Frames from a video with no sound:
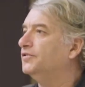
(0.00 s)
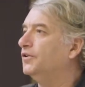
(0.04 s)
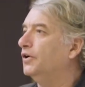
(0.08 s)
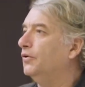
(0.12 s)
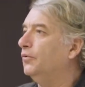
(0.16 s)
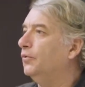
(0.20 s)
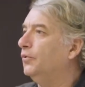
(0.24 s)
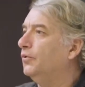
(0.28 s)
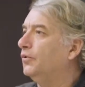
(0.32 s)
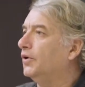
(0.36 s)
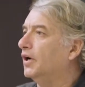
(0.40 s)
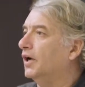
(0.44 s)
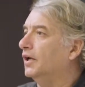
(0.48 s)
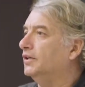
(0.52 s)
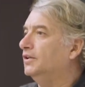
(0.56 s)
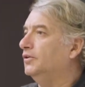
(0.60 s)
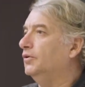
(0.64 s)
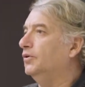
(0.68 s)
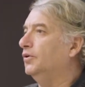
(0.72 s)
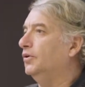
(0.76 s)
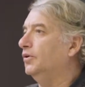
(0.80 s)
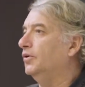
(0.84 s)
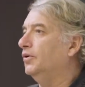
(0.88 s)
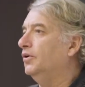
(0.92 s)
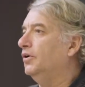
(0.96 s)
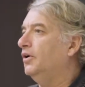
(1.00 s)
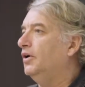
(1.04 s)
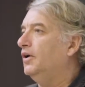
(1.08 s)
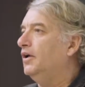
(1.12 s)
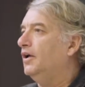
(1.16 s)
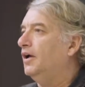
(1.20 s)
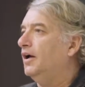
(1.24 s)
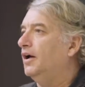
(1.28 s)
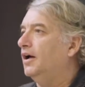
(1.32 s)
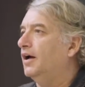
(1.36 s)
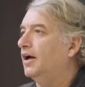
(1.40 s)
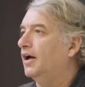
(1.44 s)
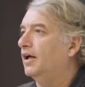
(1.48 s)
they look at
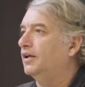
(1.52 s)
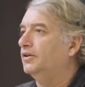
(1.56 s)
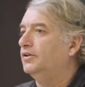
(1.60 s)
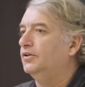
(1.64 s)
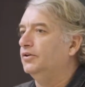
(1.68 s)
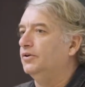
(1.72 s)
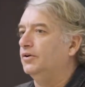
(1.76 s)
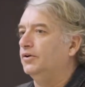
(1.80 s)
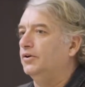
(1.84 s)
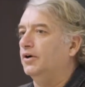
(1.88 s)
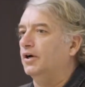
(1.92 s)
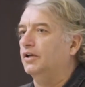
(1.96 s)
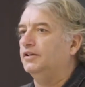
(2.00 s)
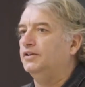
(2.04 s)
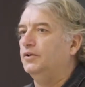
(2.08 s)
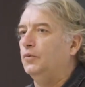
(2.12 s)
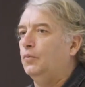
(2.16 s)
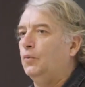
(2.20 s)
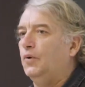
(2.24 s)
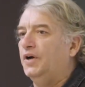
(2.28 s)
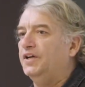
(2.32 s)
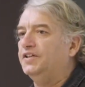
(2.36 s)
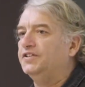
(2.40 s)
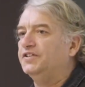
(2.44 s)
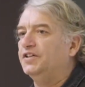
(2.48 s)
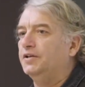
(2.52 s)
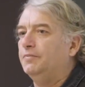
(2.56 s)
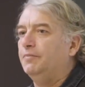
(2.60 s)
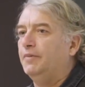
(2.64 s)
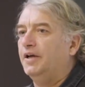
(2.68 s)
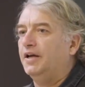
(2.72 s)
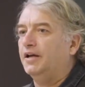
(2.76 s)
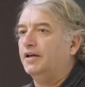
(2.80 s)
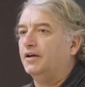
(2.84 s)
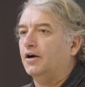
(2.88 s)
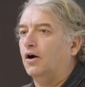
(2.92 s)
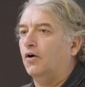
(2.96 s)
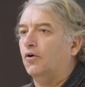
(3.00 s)
the wage they
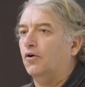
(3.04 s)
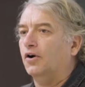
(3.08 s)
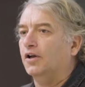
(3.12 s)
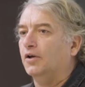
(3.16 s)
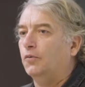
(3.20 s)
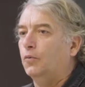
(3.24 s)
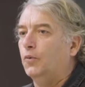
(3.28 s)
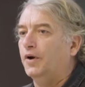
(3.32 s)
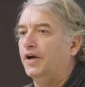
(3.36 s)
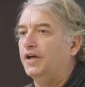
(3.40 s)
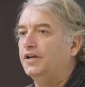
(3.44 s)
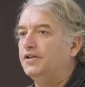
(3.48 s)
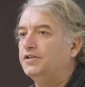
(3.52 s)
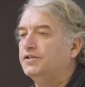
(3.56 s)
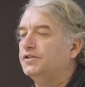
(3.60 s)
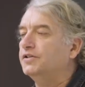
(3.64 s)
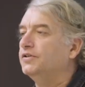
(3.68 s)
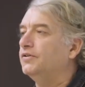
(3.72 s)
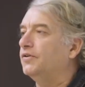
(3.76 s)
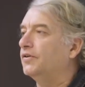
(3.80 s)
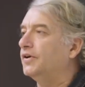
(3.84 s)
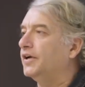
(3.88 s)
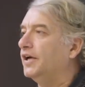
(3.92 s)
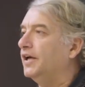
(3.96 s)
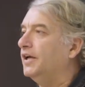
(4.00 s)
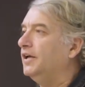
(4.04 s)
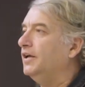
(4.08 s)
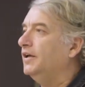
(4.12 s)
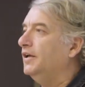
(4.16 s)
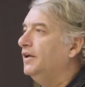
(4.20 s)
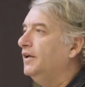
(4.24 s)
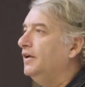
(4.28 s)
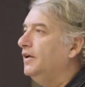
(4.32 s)
make, hourly wage, okay?